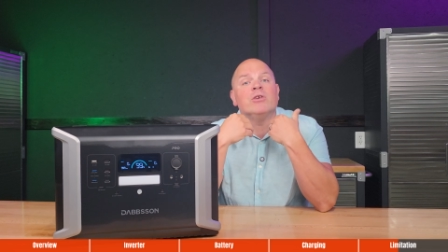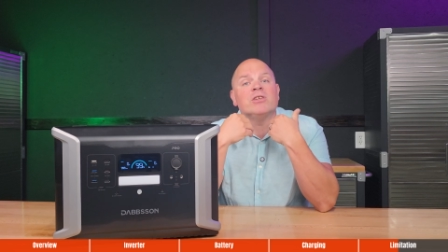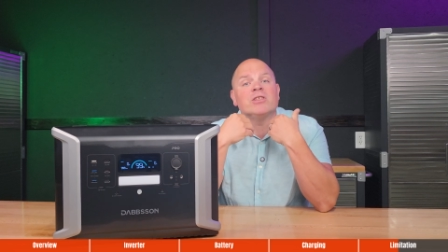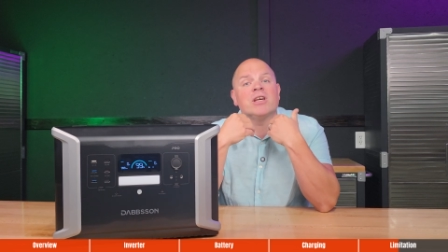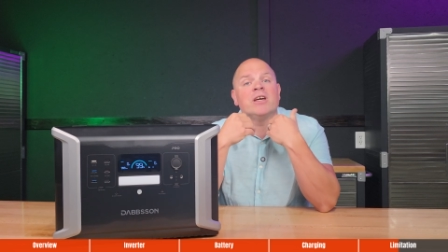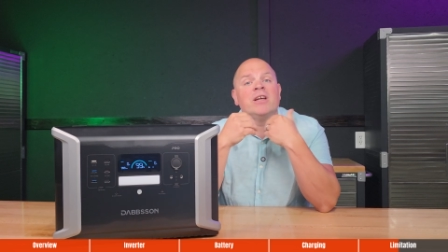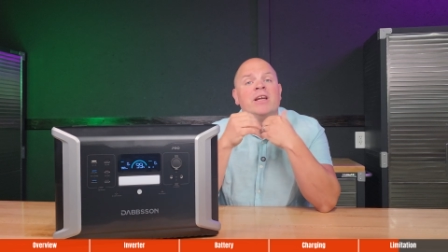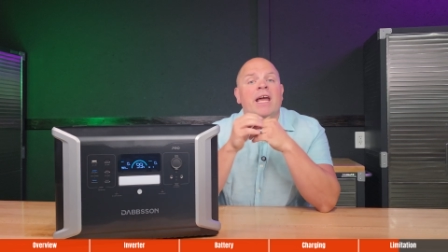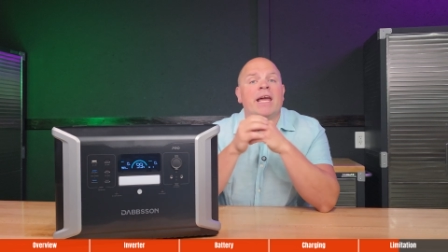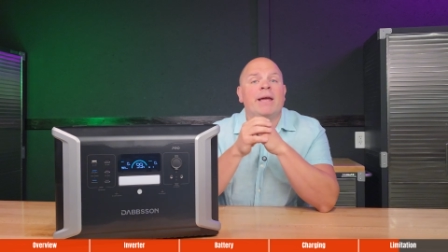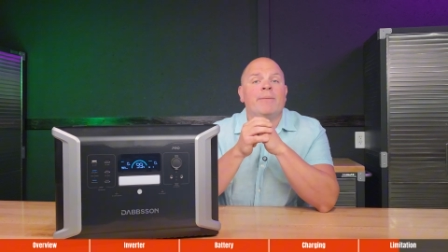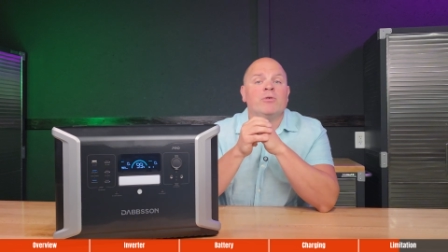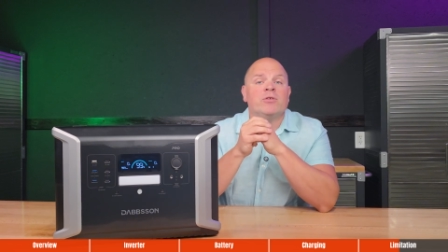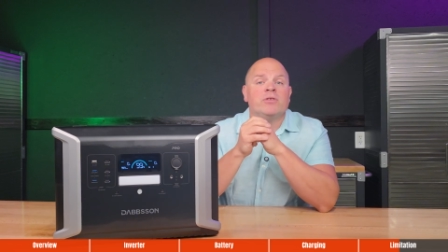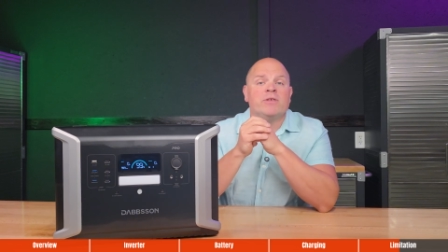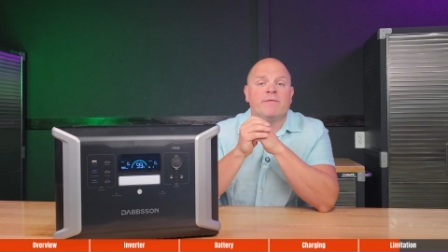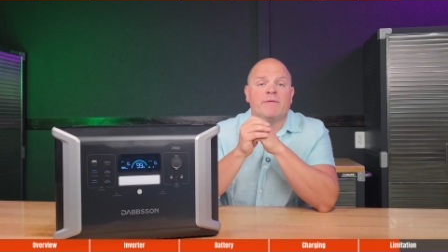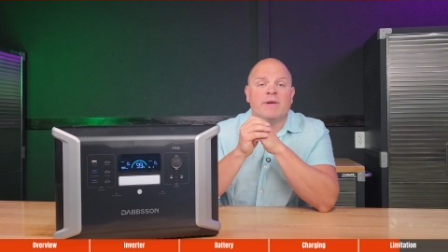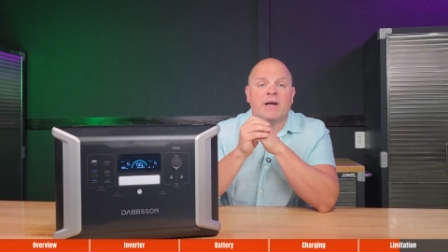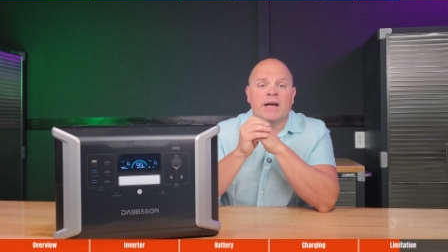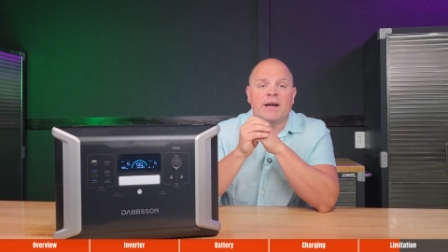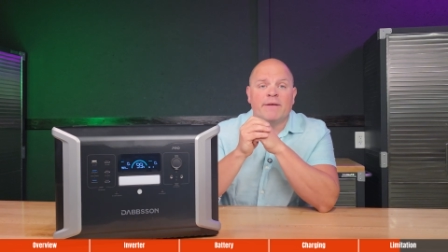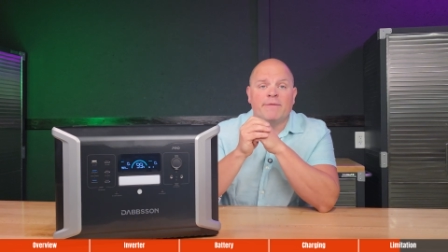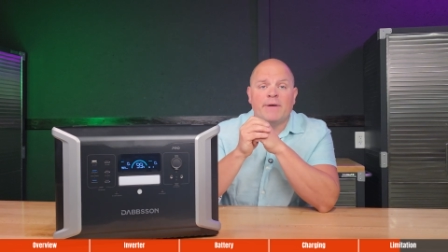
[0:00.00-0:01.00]
was unable to
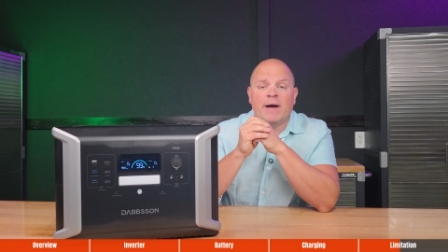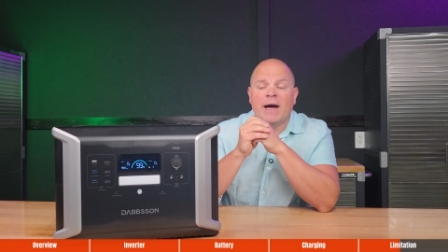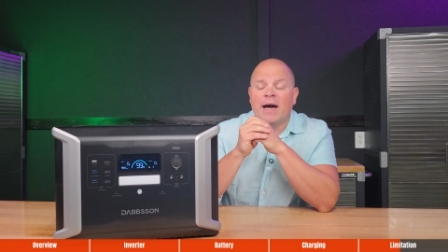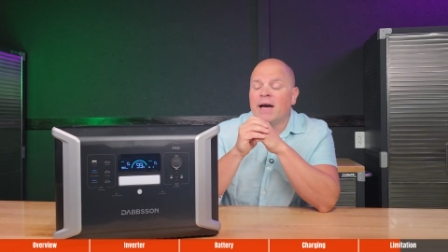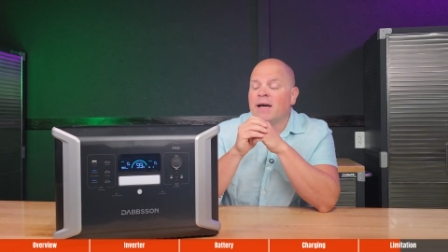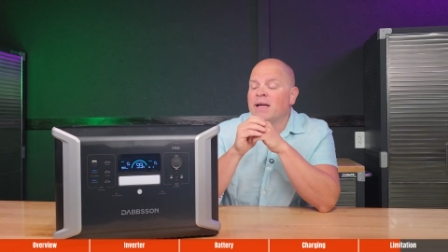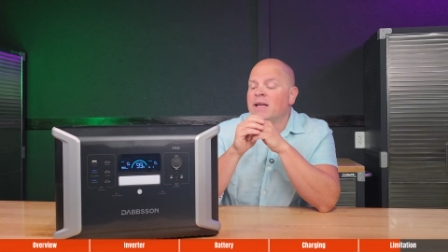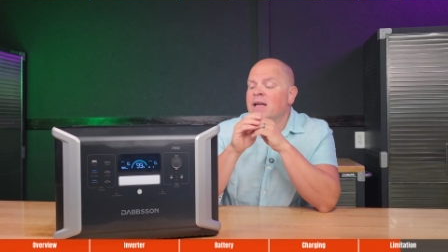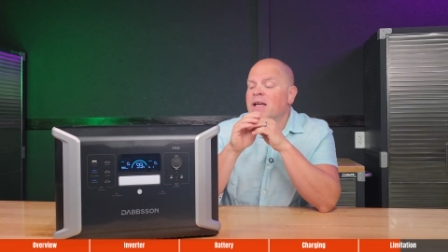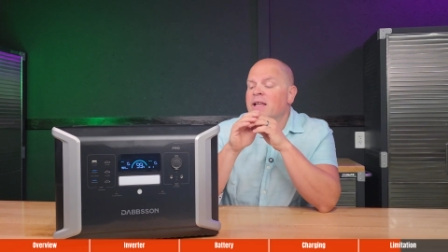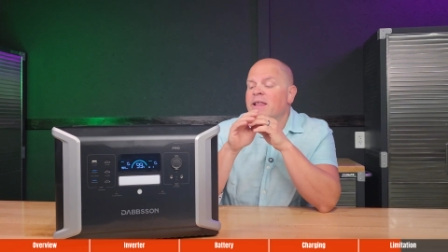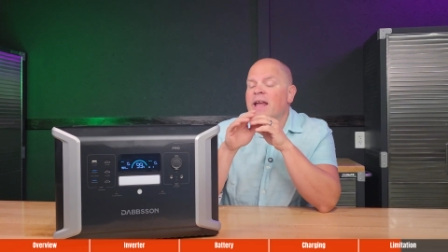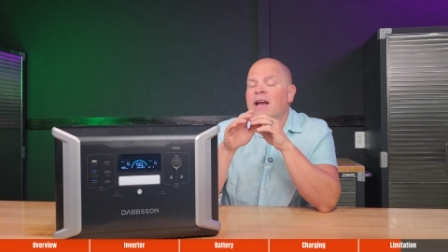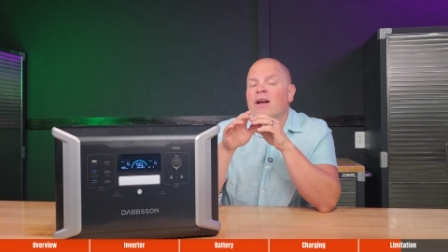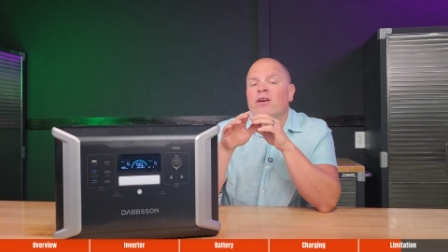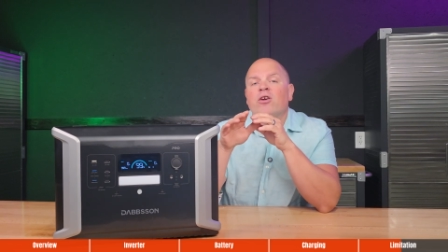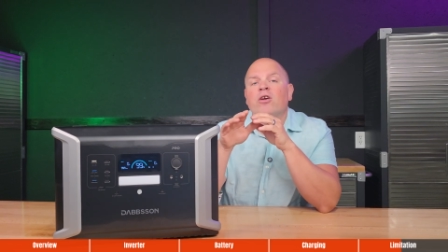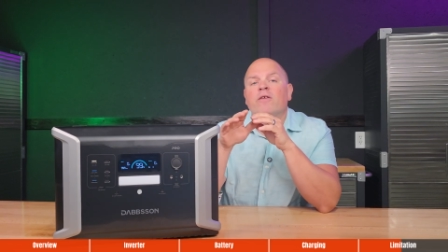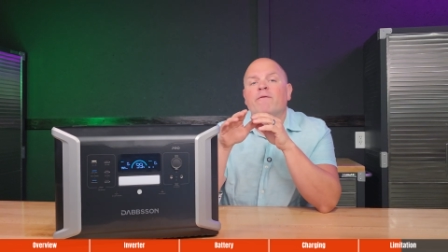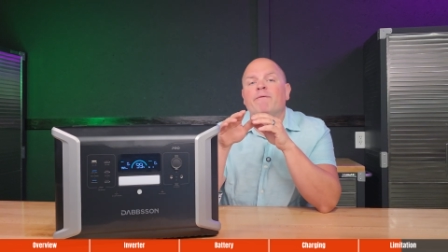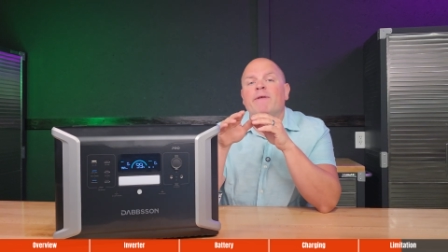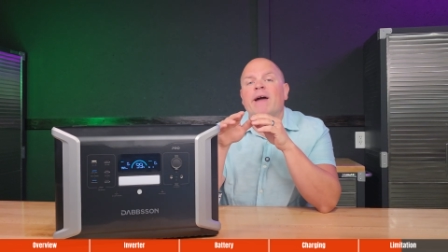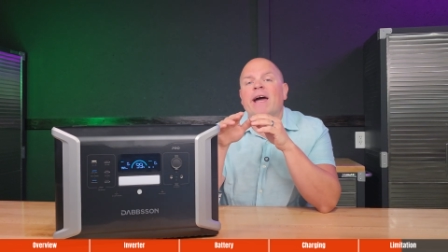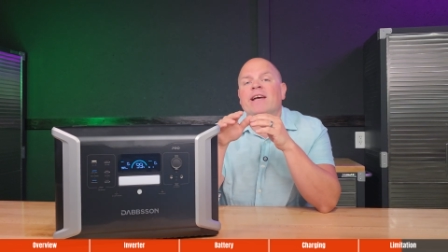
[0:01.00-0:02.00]
verify that it
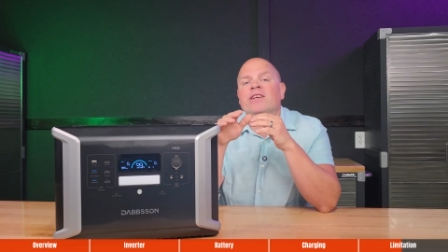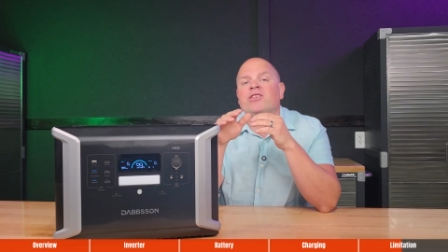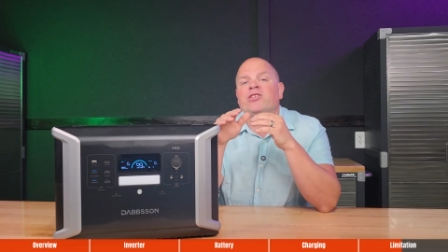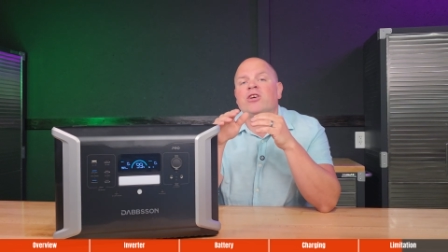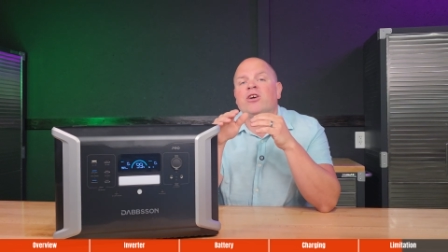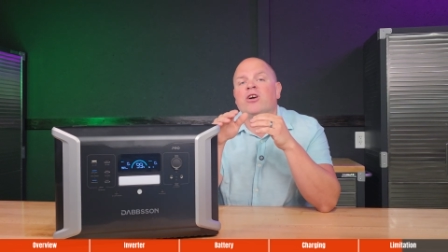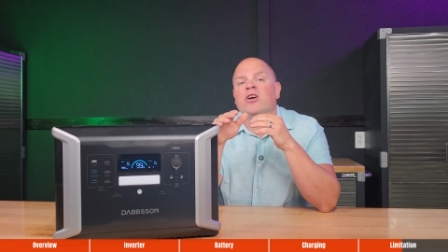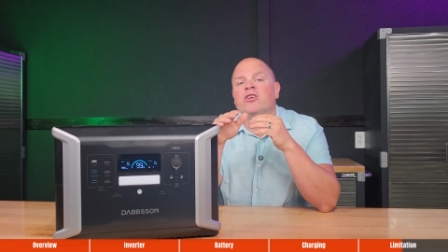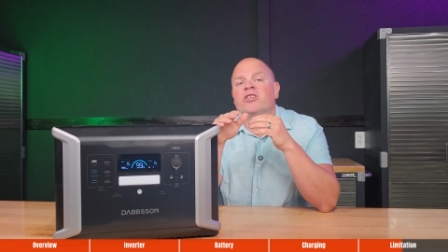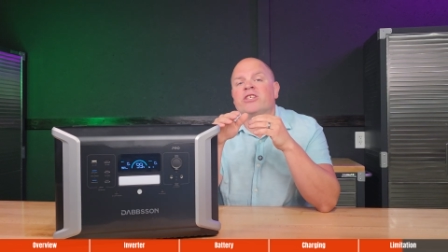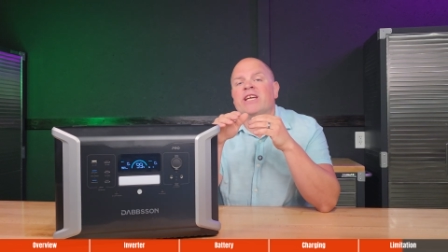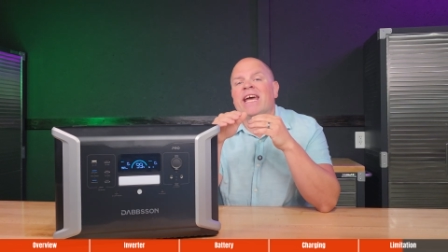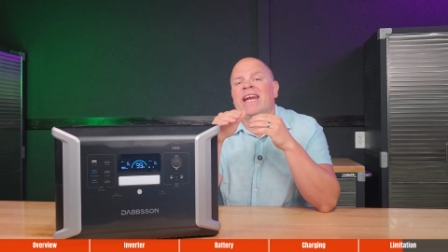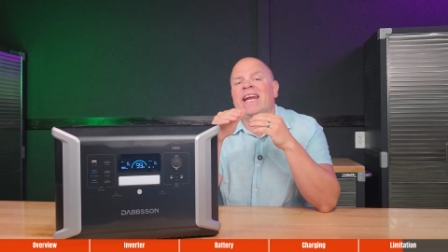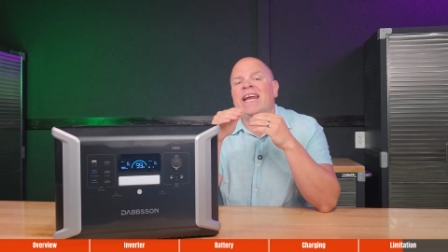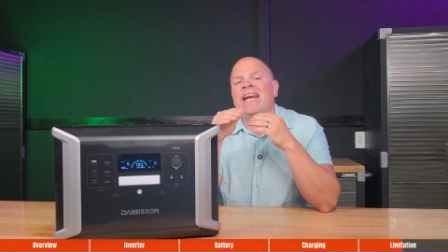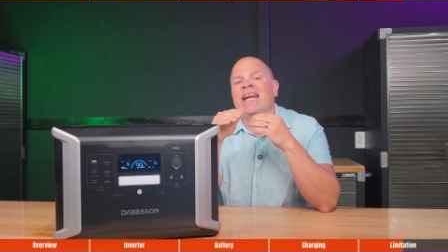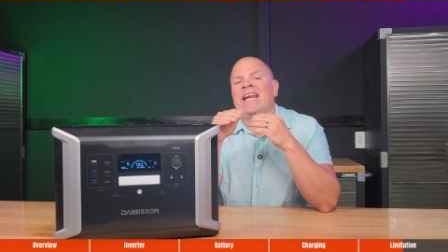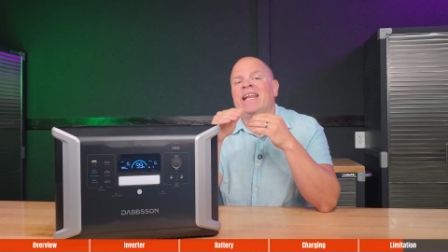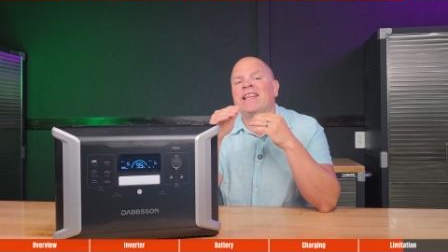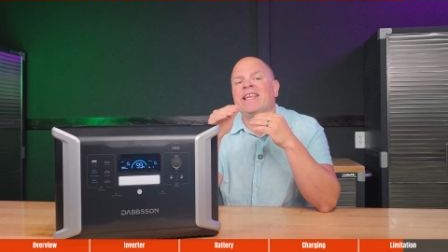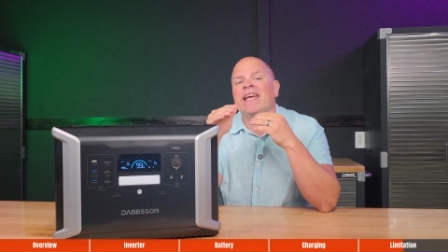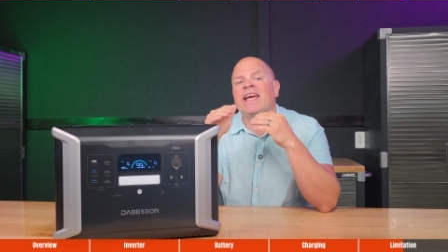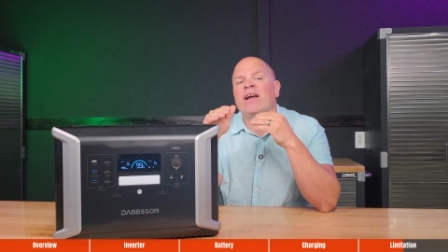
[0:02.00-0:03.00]
could fast charge at
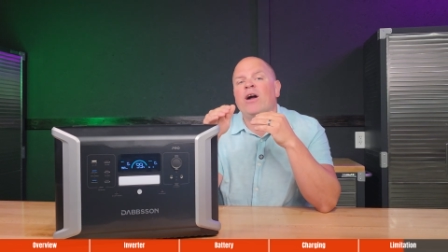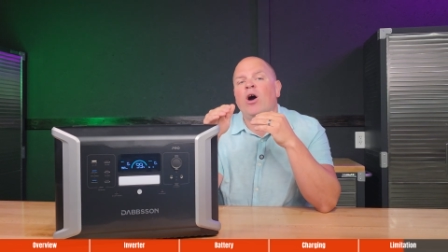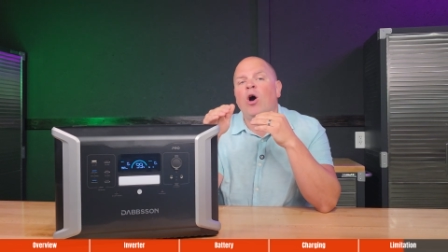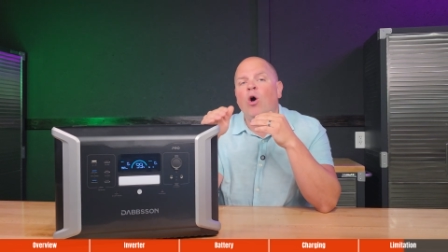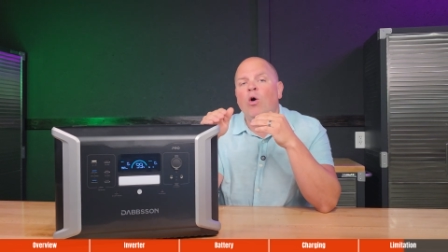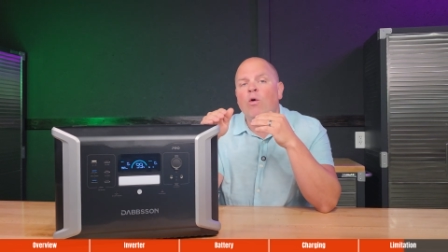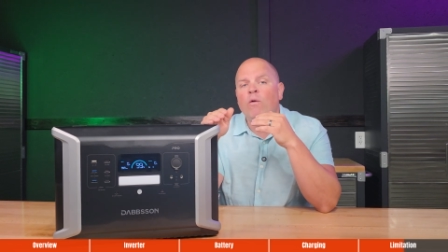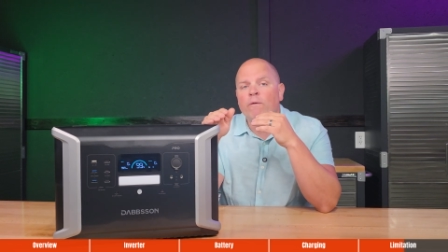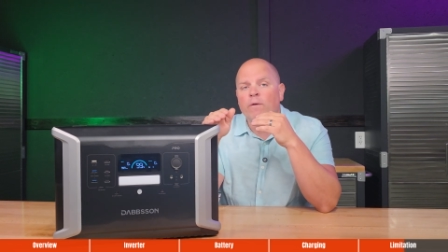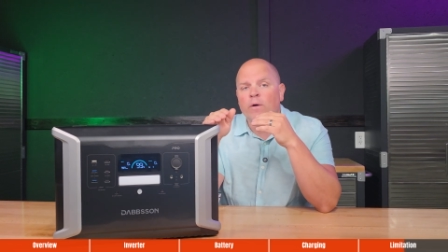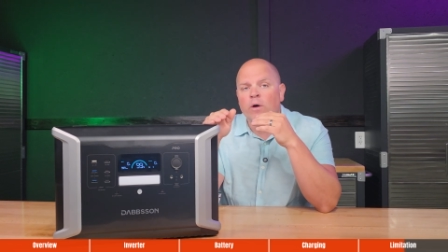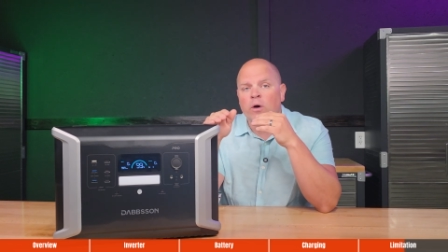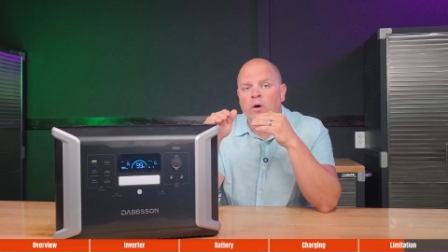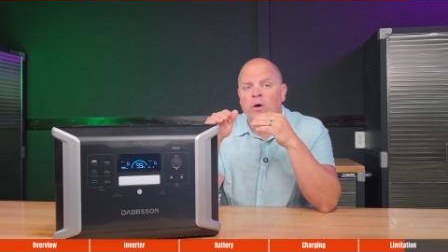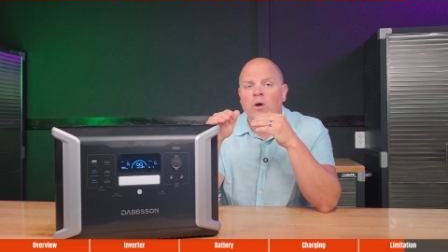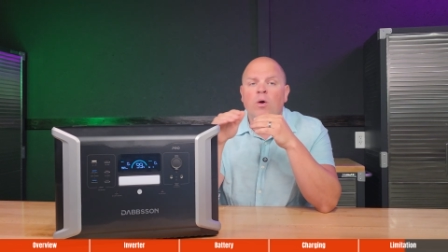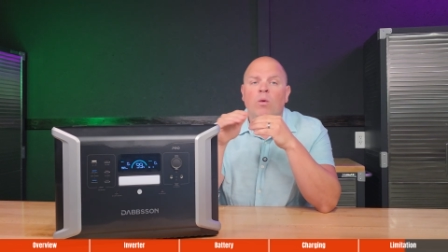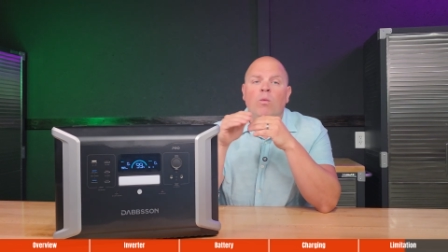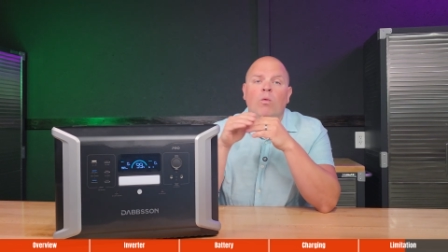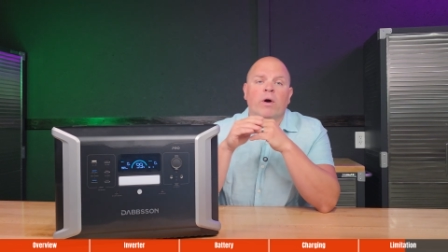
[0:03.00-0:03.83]
anything over